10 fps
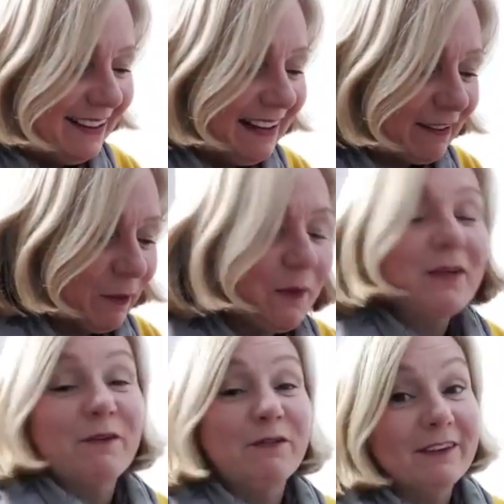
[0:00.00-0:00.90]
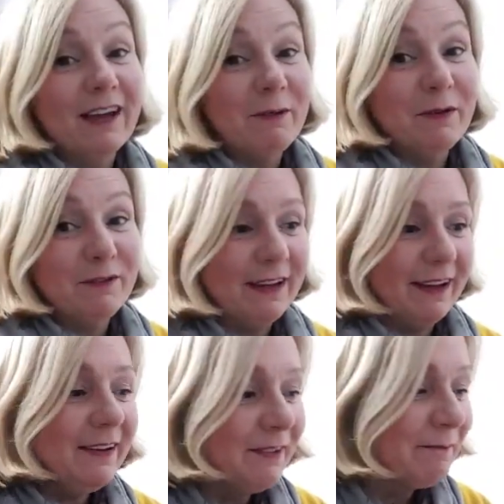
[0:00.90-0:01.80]
It's always a fun time of
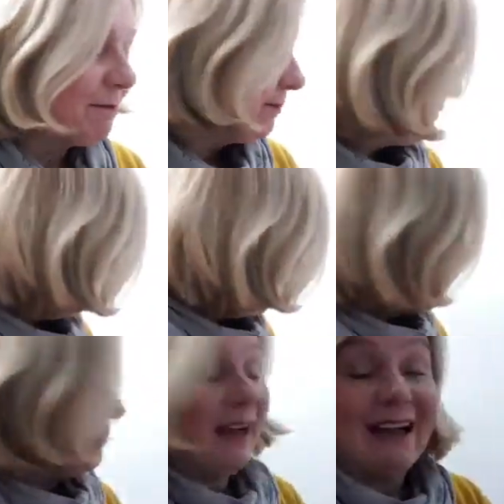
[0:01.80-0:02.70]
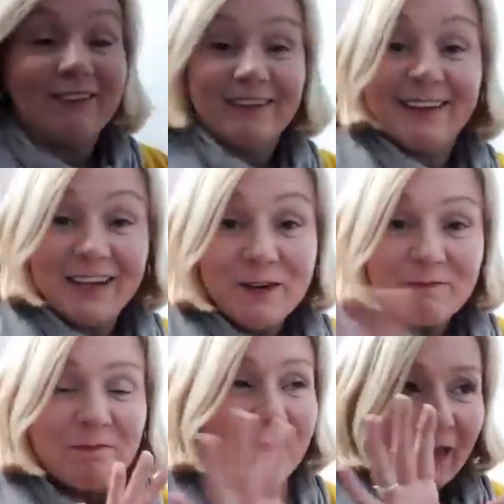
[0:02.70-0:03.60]
year. But actually,
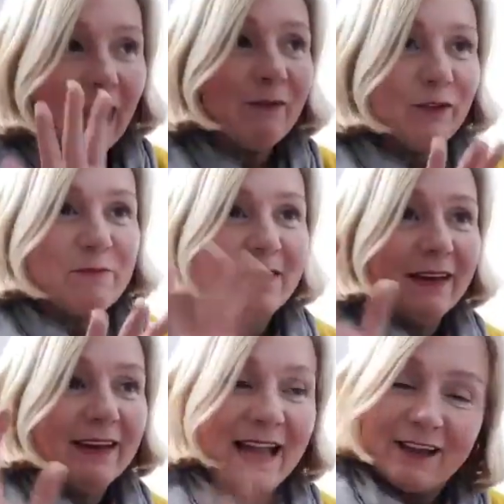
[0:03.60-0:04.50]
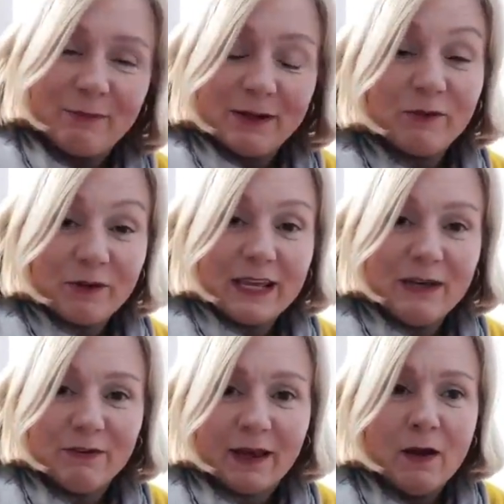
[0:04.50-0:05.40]
I have to admit, it has been a
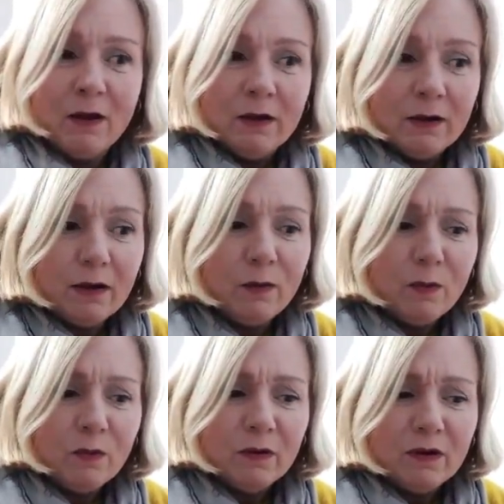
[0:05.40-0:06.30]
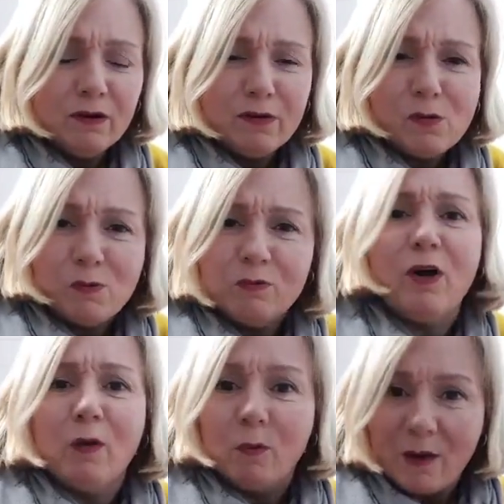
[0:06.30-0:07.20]
relief. Like, oh
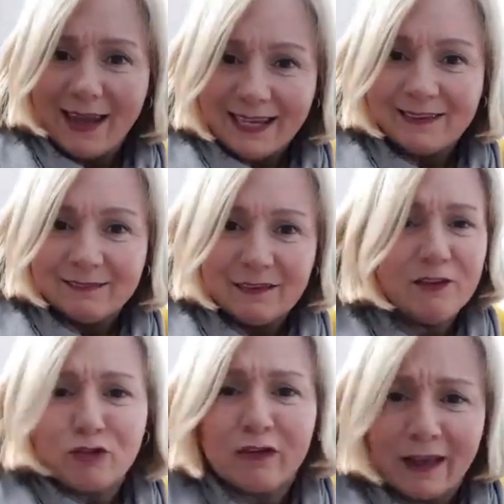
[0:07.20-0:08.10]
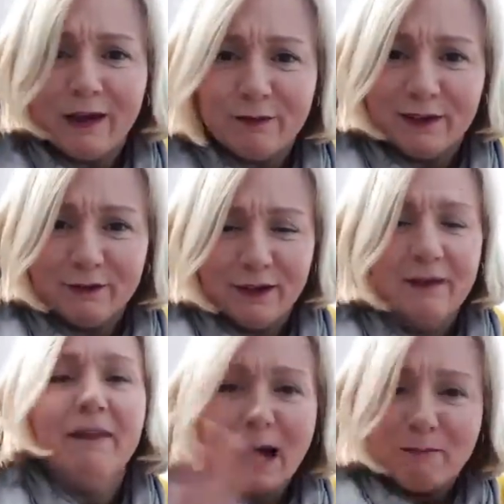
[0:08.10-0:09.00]
no, wait. It's just hay fever.
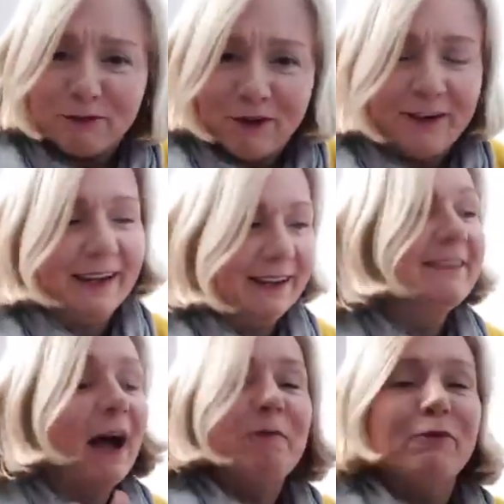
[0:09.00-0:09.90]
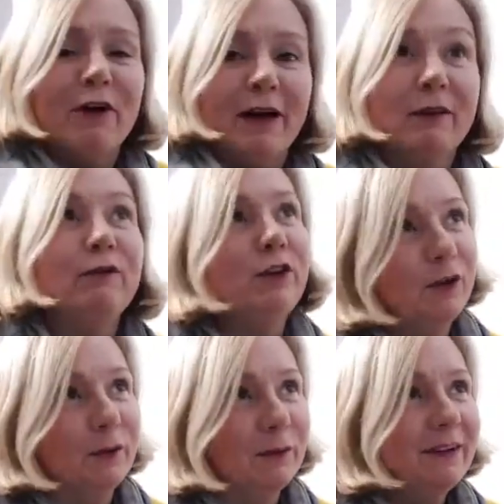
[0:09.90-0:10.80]
I'm fine.
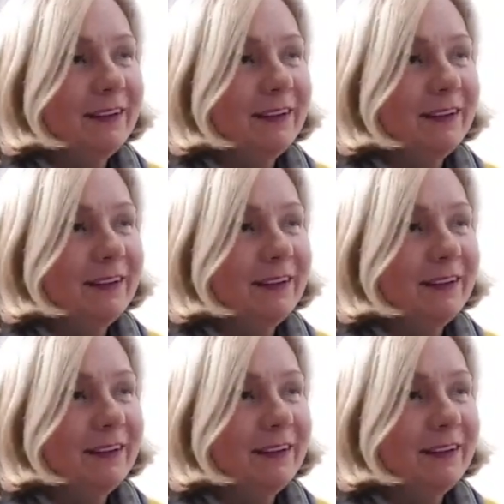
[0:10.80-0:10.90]
Phew.